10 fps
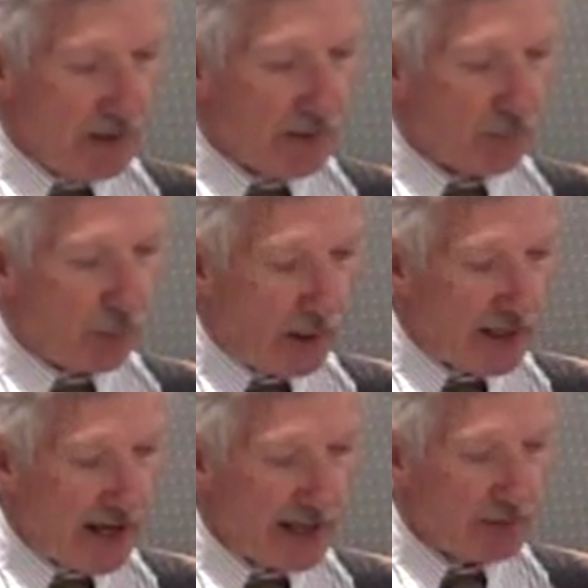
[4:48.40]
The prey
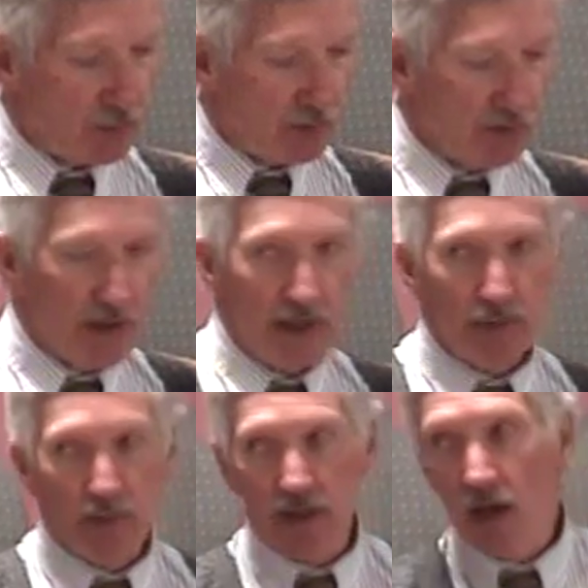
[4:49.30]
animal has
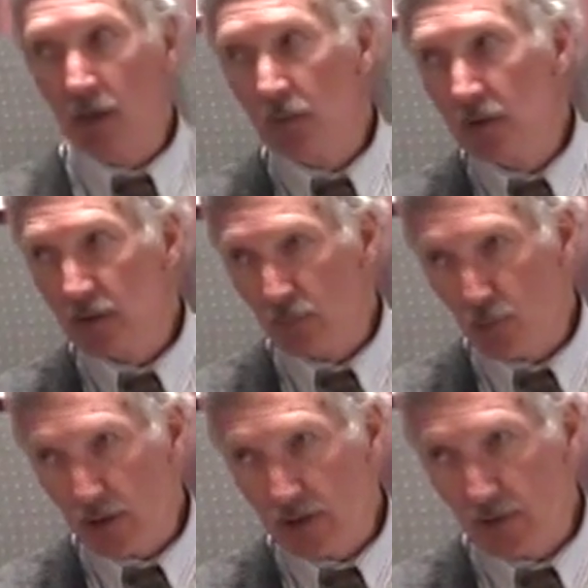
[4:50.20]
become the
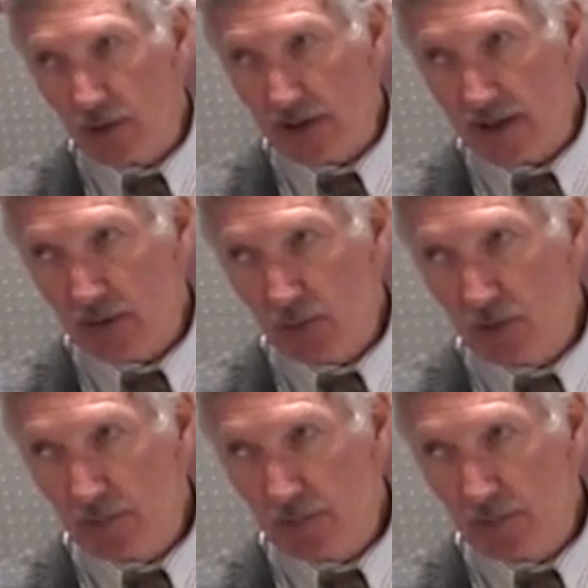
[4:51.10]
predatory animal